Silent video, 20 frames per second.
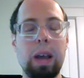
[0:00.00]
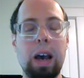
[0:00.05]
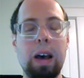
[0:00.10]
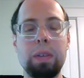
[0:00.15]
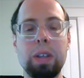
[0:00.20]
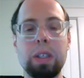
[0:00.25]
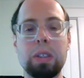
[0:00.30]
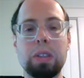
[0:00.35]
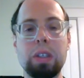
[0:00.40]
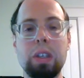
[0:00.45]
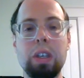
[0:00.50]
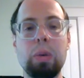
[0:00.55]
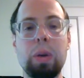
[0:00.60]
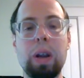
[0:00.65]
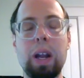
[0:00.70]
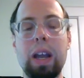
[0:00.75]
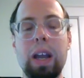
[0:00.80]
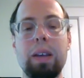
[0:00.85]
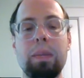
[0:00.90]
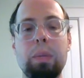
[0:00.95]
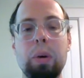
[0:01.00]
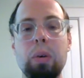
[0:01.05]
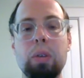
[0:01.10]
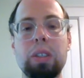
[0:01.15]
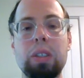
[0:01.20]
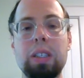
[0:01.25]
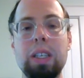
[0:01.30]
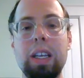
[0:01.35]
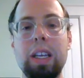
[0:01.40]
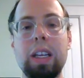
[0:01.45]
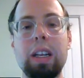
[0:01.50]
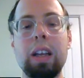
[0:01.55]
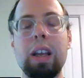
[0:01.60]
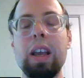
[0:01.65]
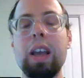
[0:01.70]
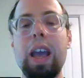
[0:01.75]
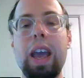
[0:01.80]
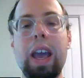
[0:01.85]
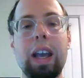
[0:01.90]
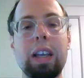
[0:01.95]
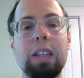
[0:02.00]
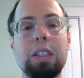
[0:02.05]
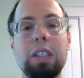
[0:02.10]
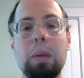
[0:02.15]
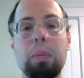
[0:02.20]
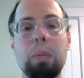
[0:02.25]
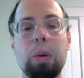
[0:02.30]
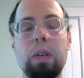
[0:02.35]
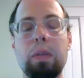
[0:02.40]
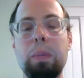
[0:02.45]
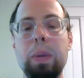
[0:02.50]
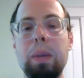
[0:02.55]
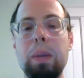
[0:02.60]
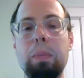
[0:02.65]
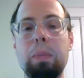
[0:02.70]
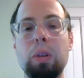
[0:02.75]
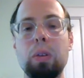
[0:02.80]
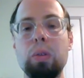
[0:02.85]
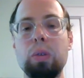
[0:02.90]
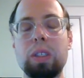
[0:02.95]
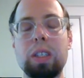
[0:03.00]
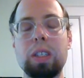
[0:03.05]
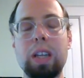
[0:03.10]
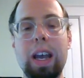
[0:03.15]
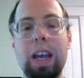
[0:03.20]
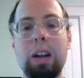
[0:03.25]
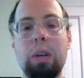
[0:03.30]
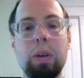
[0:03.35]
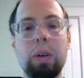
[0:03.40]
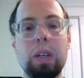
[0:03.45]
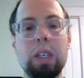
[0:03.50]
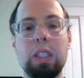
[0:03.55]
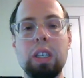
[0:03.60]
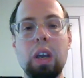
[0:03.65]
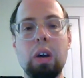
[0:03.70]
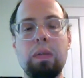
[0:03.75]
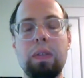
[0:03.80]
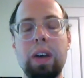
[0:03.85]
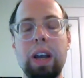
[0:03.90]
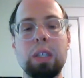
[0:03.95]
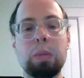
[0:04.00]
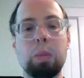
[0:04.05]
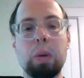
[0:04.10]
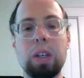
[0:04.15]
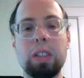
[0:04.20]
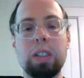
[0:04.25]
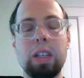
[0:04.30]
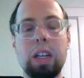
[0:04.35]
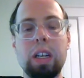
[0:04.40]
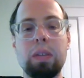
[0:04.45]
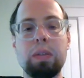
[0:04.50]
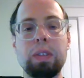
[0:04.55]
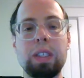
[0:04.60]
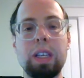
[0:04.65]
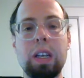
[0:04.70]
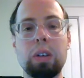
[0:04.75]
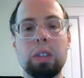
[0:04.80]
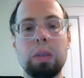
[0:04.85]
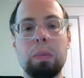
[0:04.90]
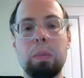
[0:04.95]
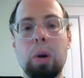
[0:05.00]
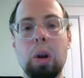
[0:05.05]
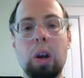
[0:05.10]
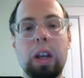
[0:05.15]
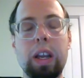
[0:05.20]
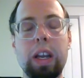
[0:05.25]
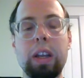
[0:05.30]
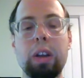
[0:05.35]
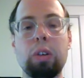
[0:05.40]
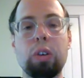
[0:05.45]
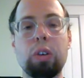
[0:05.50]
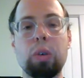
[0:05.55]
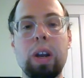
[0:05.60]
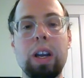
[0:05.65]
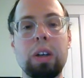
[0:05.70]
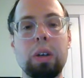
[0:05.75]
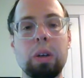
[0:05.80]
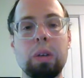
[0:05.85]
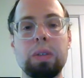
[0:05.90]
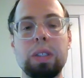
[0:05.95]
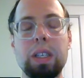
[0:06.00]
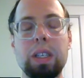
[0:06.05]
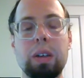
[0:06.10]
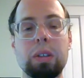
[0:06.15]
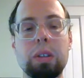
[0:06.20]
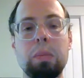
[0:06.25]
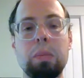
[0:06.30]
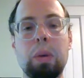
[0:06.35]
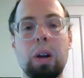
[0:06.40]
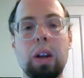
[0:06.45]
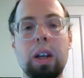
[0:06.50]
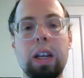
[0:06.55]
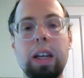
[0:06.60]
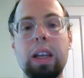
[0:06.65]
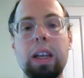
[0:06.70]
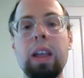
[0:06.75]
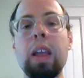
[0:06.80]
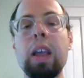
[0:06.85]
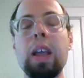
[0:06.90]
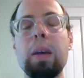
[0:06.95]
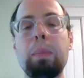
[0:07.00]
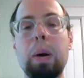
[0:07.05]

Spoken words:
Obviously, you and I have both seen X number of people whose title is, Vice President of Sales and Marketing or Director of Sales and Marketing.